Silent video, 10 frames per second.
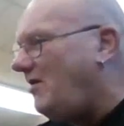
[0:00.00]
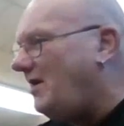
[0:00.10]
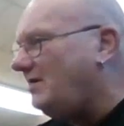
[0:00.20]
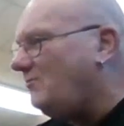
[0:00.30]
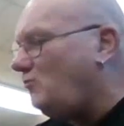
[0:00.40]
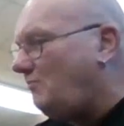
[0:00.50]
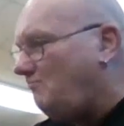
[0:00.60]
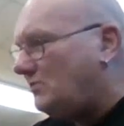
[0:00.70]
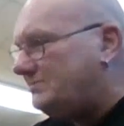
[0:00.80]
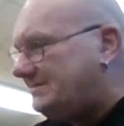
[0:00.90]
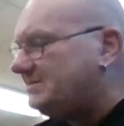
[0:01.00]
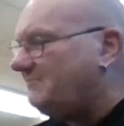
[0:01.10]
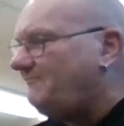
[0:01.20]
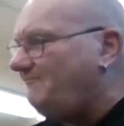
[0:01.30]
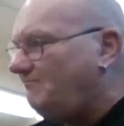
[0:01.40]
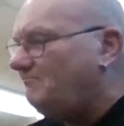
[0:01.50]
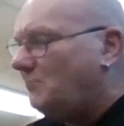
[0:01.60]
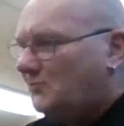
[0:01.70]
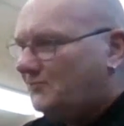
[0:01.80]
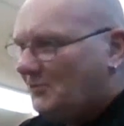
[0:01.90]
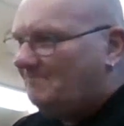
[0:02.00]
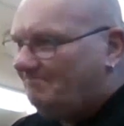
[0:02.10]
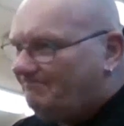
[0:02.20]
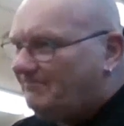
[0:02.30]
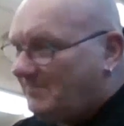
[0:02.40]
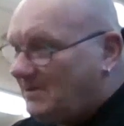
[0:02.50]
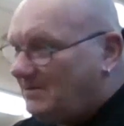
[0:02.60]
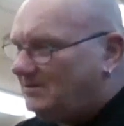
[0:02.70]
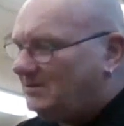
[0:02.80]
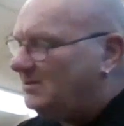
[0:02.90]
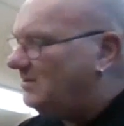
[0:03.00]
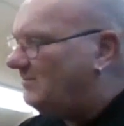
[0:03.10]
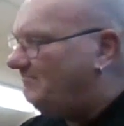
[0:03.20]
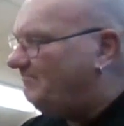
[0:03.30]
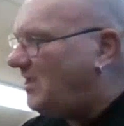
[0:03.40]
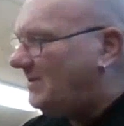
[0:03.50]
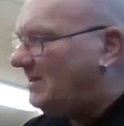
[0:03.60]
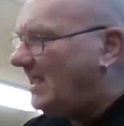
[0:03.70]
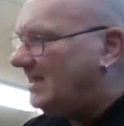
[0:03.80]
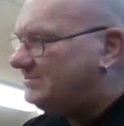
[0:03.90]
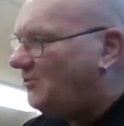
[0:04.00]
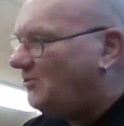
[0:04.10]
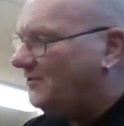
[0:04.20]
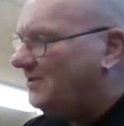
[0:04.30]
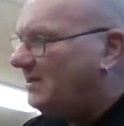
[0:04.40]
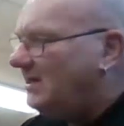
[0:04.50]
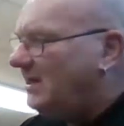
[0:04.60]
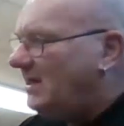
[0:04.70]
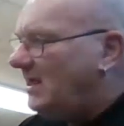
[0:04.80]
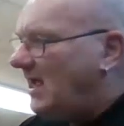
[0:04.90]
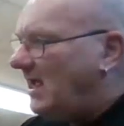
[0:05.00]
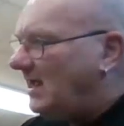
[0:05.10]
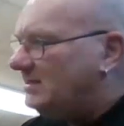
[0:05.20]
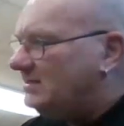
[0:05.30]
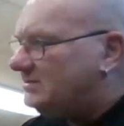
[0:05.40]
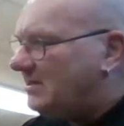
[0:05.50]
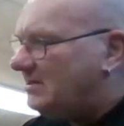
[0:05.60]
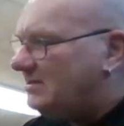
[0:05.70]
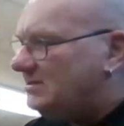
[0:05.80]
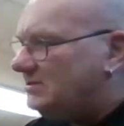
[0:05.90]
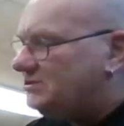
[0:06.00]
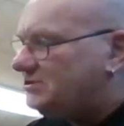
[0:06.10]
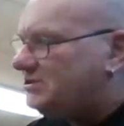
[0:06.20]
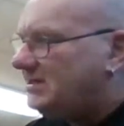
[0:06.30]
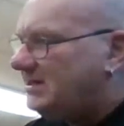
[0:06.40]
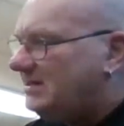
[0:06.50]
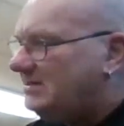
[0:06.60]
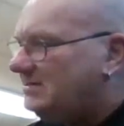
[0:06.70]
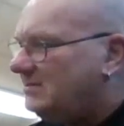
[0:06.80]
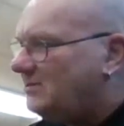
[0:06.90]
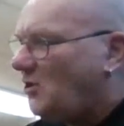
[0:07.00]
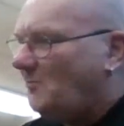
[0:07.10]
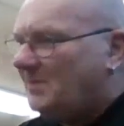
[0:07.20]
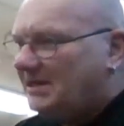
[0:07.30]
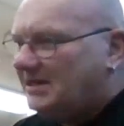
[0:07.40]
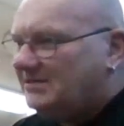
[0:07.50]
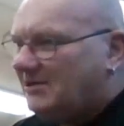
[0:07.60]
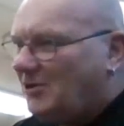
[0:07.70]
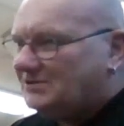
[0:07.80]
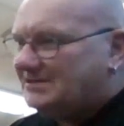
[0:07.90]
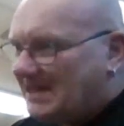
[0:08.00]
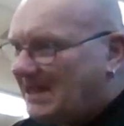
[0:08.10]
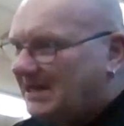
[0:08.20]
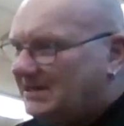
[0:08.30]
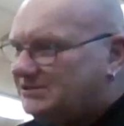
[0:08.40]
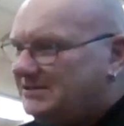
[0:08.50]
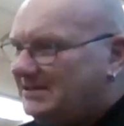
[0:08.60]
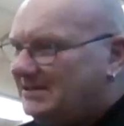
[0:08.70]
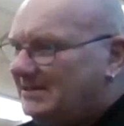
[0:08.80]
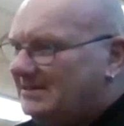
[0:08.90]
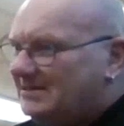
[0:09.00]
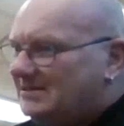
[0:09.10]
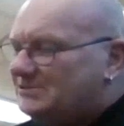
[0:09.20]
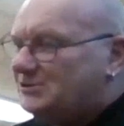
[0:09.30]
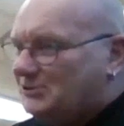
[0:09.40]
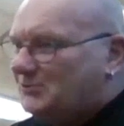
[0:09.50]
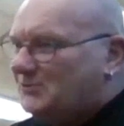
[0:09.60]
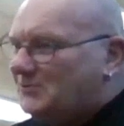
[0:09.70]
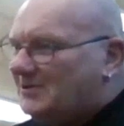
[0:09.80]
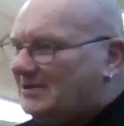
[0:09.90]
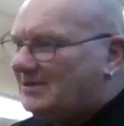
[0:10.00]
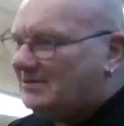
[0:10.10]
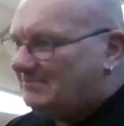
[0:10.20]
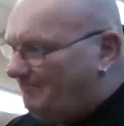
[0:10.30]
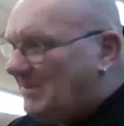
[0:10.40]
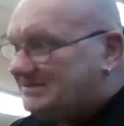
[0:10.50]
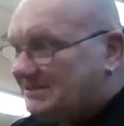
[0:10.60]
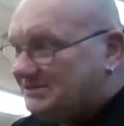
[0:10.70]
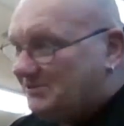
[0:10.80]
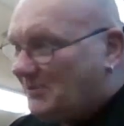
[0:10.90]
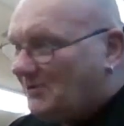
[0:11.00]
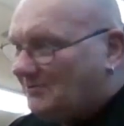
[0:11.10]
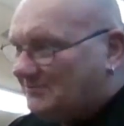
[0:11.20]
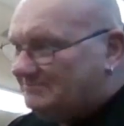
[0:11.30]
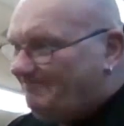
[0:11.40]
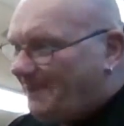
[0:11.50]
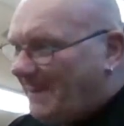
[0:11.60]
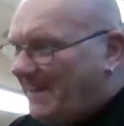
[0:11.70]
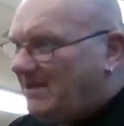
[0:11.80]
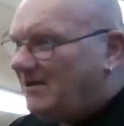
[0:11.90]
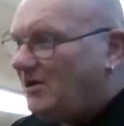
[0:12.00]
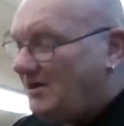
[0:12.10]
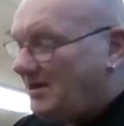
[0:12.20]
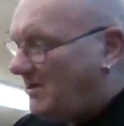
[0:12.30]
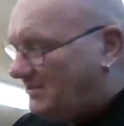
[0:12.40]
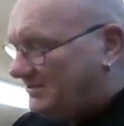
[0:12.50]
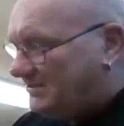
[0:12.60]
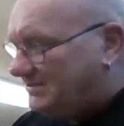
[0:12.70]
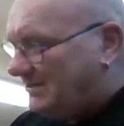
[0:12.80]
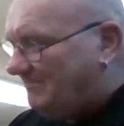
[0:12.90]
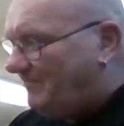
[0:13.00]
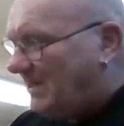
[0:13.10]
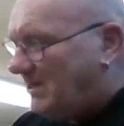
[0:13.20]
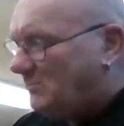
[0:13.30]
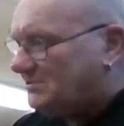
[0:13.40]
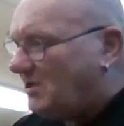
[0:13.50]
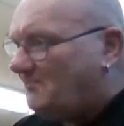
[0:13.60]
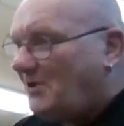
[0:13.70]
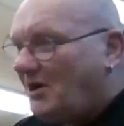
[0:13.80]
My sister moved up a bit later on, and she got me on stage to do Message in a Bottle, and it was like a